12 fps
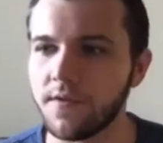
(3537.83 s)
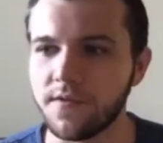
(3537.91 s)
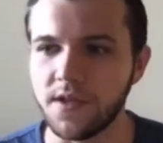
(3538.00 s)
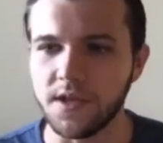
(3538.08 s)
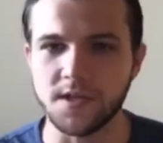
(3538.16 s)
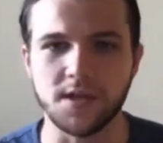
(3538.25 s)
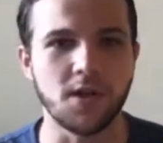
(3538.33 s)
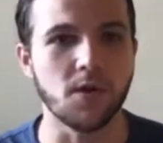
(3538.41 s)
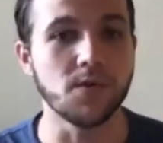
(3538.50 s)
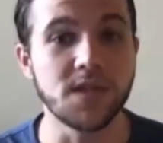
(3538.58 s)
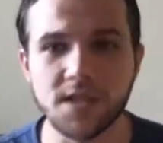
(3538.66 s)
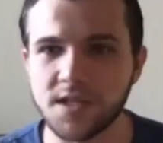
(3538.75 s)
of the, you know,
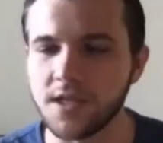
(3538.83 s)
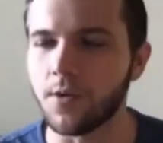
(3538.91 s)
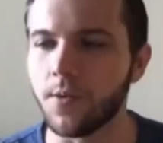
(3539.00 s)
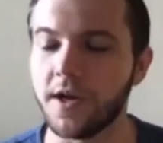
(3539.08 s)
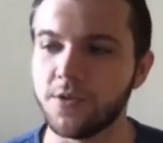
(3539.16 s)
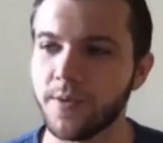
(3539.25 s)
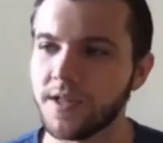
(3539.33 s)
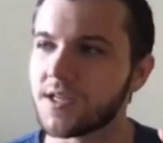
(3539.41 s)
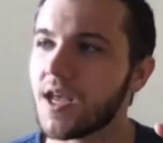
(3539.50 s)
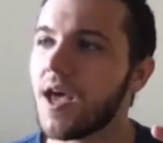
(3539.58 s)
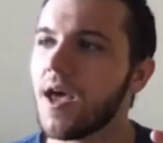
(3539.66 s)
Dizzy arrangements.